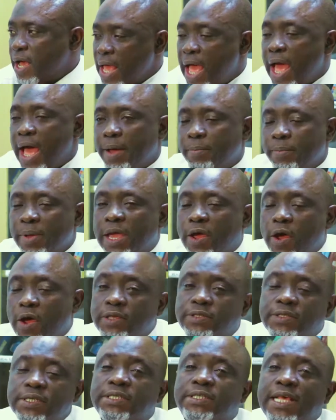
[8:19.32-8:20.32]
Yeah,
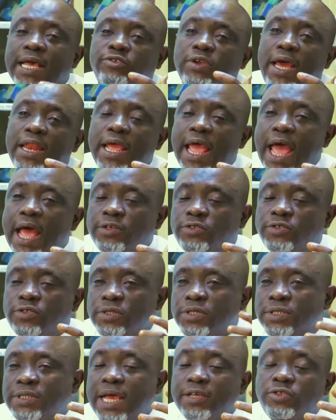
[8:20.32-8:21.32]
because it
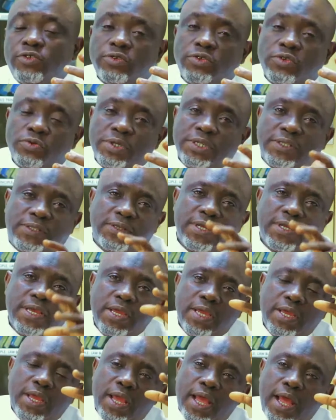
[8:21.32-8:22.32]
has to do with
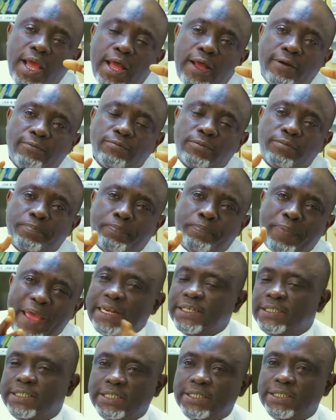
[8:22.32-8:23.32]

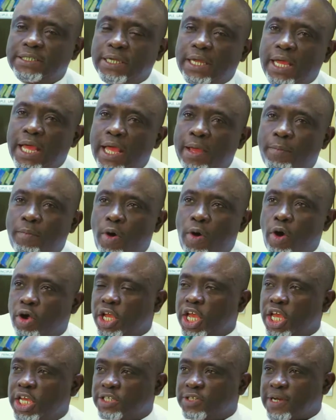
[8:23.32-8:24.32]
pending
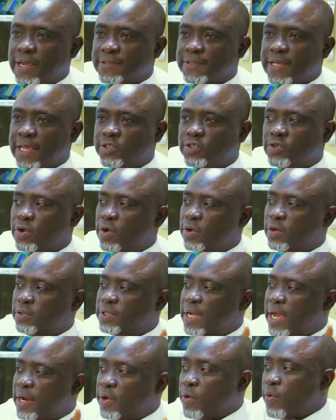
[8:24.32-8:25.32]
mortgage transaction
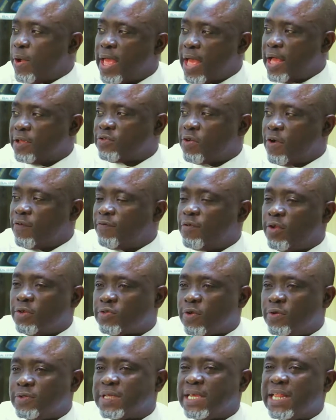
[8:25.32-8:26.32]
that requires governor's
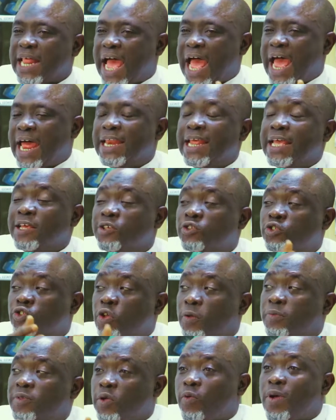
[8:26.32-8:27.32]
consent and a
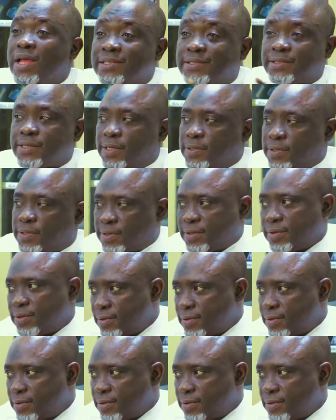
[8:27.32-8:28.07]
subsequent sales.